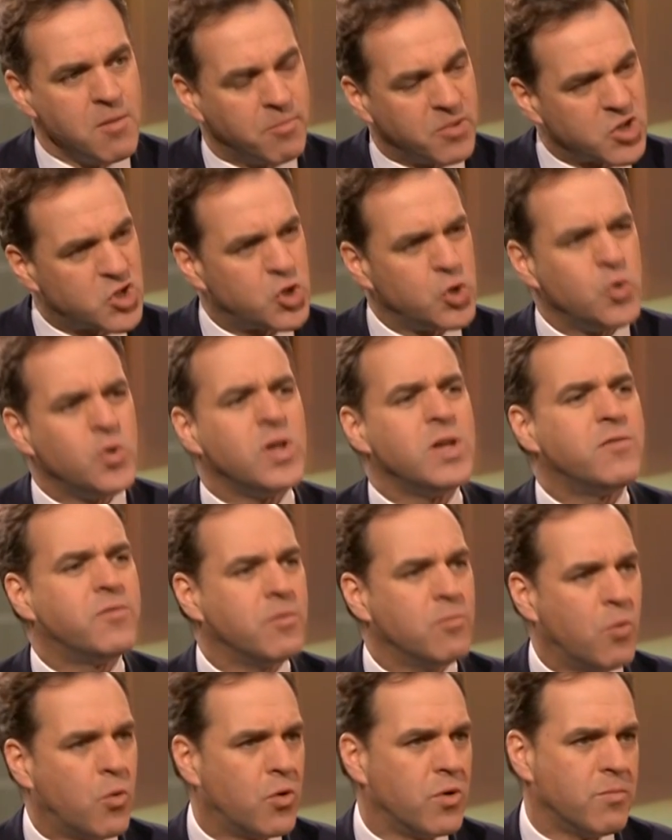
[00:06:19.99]
But two,
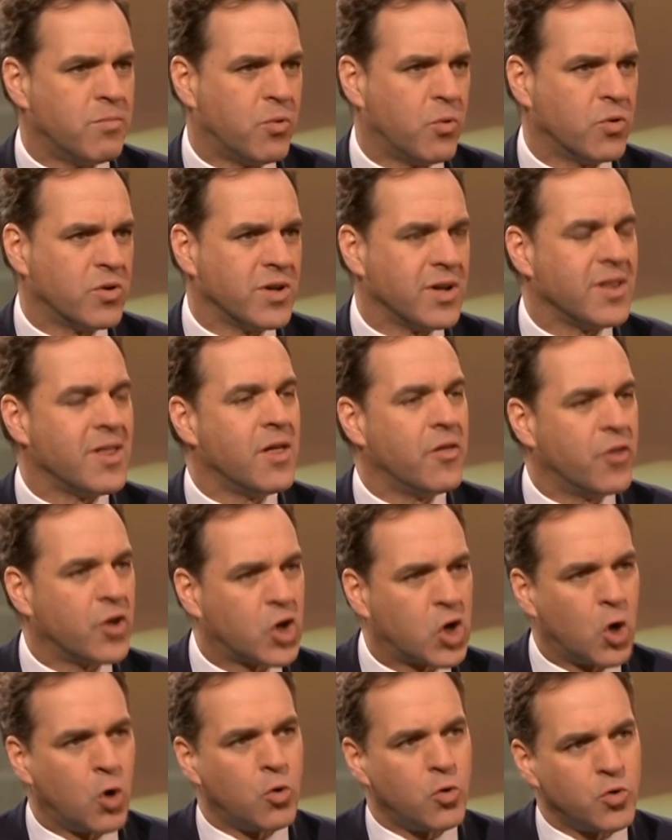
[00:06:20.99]
even more importantly,
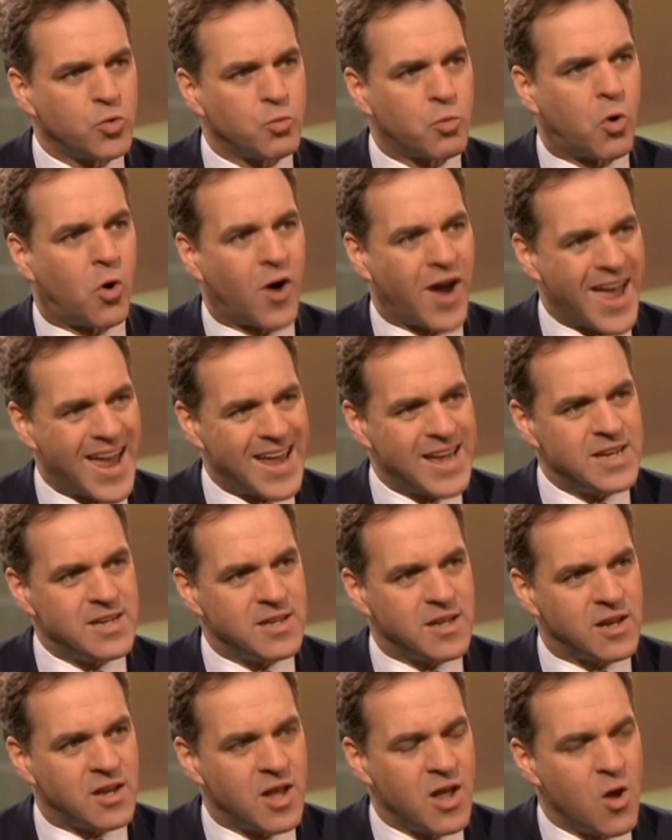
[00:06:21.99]
the Cold War
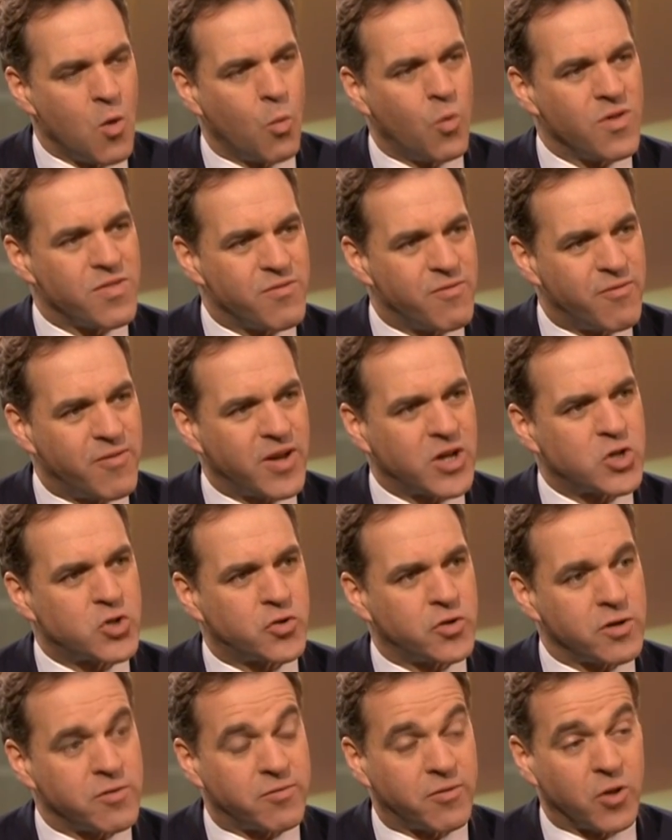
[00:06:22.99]
ended with
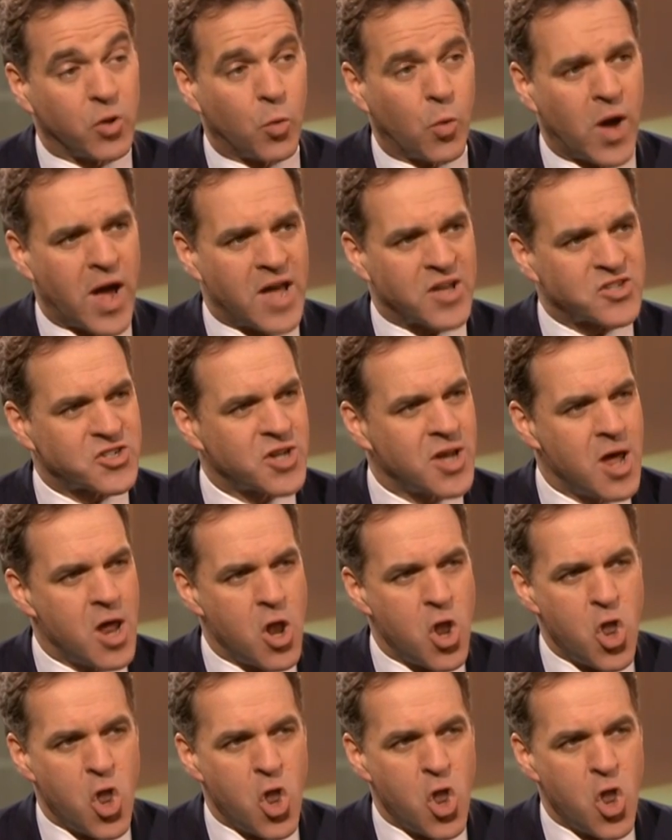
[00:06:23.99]
victory for the West.